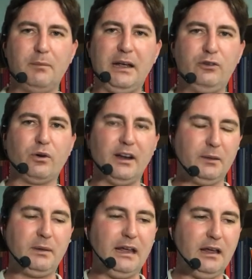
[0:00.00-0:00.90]

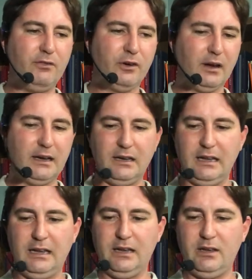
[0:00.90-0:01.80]
patriotic behavior, and
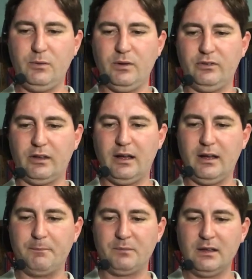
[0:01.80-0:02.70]
he he was
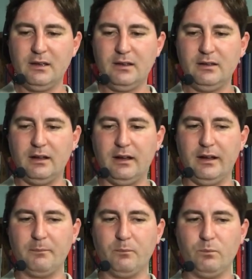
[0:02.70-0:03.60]
um,
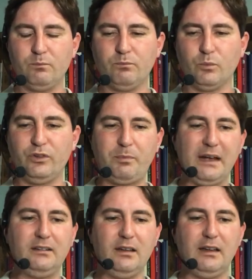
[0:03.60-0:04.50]
um,
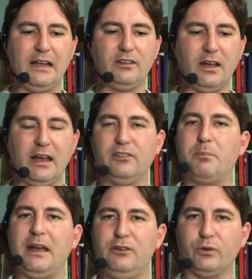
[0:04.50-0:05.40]
respected as a as a
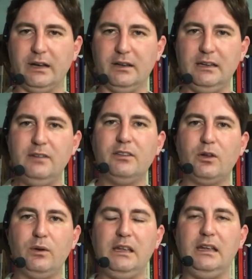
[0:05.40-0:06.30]
patriot, even
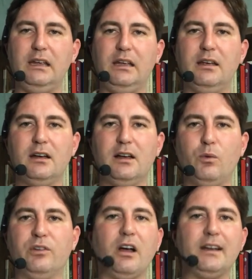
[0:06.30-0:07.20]
though he
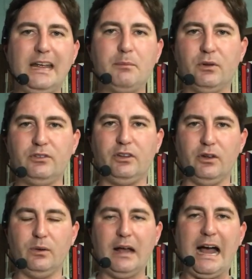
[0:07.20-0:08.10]
was unable
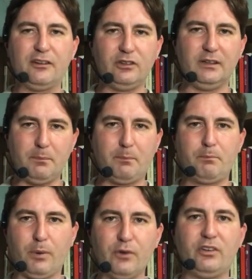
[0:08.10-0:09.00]
to actually
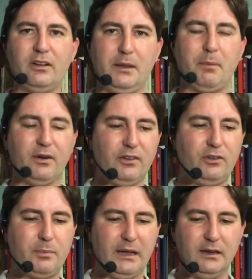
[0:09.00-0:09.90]
personally
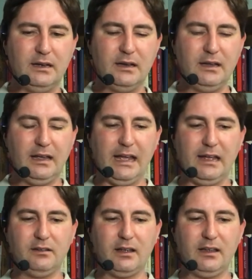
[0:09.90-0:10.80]
participate.
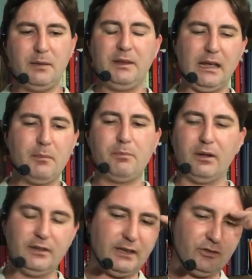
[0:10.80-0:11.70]
And uh, he became a
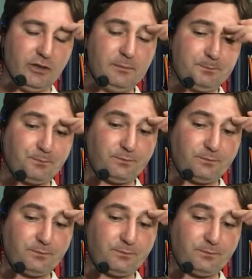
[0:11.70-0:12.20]
politician,